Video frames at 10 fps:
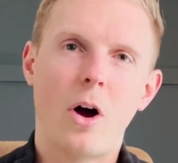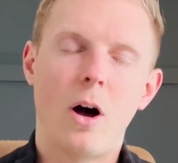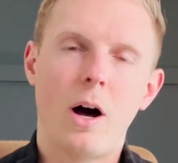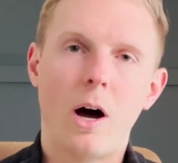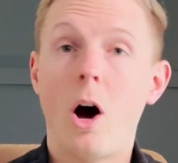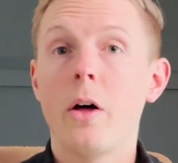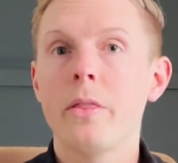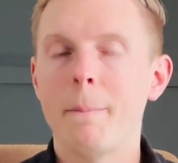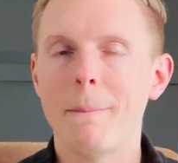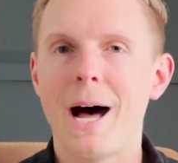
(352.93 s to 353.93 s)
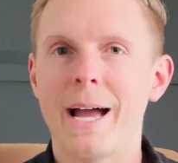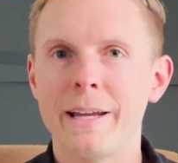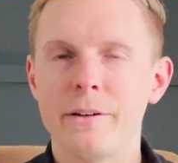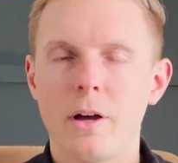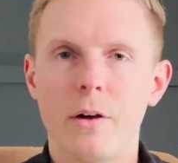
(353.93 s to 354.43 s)
on the
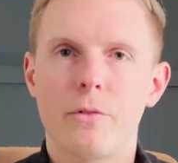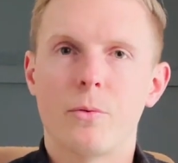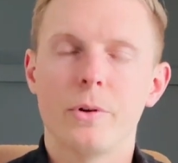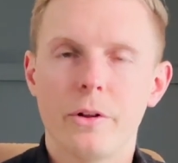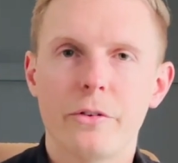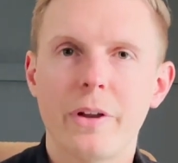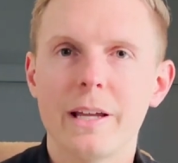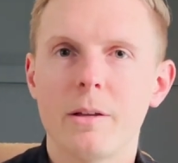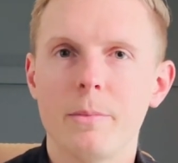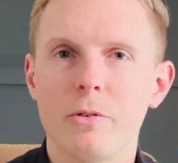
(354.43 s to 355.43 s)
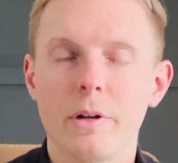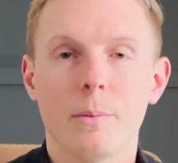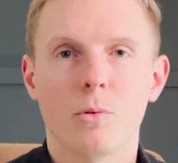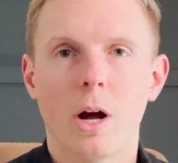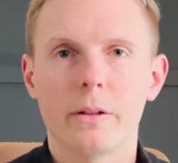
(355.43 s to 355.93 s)
mind of the real estate
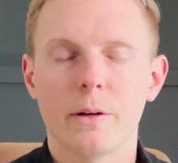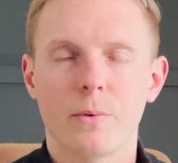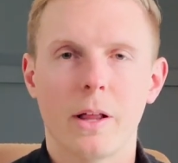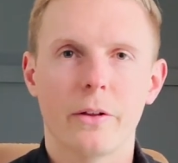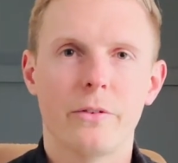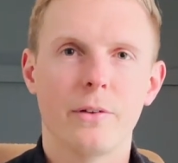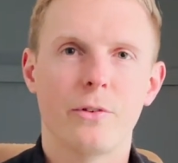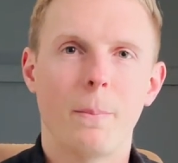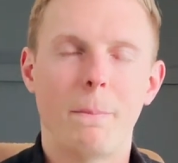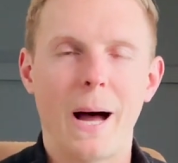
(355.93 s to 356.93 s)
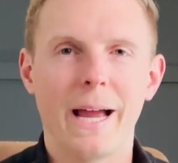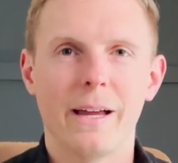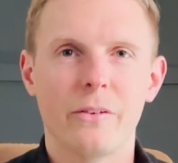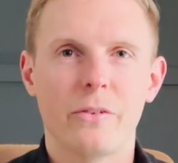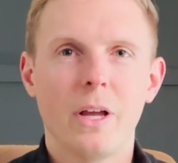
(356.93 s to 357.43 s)
community broadly relative to
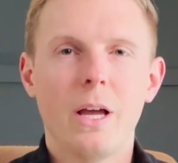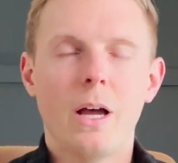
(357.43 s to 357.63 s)
bias.